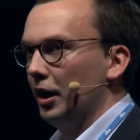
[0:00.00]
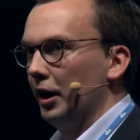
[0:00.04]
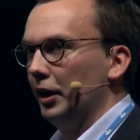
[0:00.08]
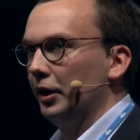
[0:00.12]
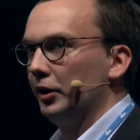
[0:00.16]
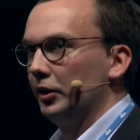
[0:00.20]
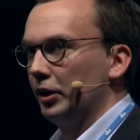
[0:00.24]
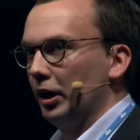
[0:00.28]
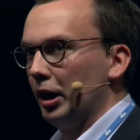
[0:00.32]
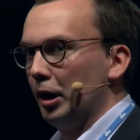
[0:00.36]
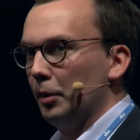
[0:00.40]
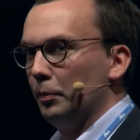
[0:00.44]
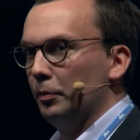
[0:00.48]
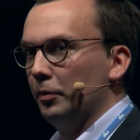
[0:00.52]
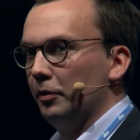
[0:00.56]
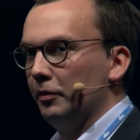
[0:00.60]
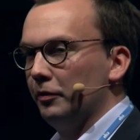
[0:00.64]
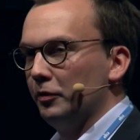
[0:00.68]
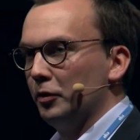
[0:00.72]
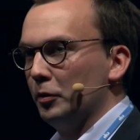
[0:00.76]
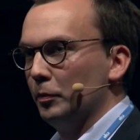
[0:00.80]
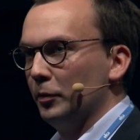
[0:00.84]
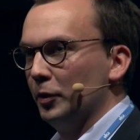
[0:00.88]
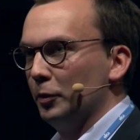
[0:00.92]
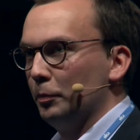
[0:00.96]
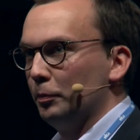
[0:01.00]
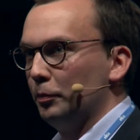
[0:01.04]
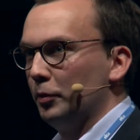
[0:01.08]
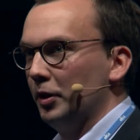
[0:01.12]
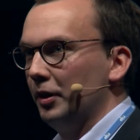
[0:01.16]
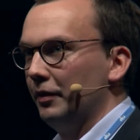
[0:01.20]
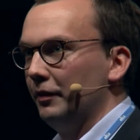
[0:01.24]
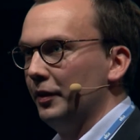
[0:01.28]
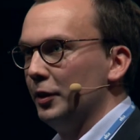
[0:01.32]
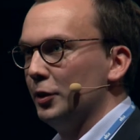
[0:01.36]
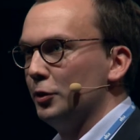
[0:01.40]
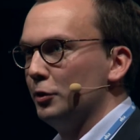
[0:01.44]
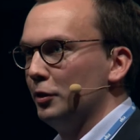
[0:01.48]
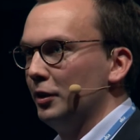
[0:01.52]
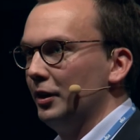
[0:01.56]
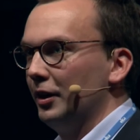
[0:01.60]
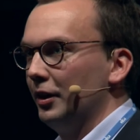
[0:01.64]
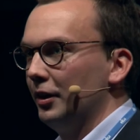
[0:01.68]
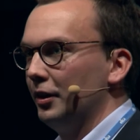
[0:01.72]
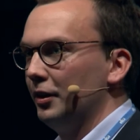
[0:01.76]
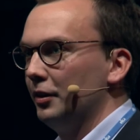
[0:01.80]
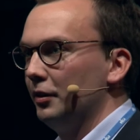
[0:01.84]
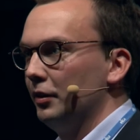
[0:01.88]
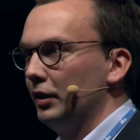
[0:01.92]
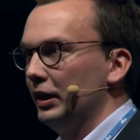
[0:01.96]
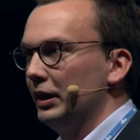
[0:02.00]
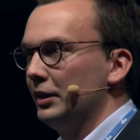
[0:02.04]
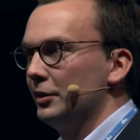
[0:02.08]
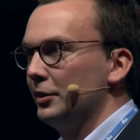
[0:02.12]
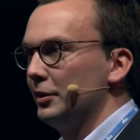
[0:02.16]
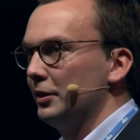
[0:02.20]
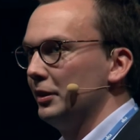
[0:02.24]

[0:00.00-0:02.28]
hiked up from the previous year.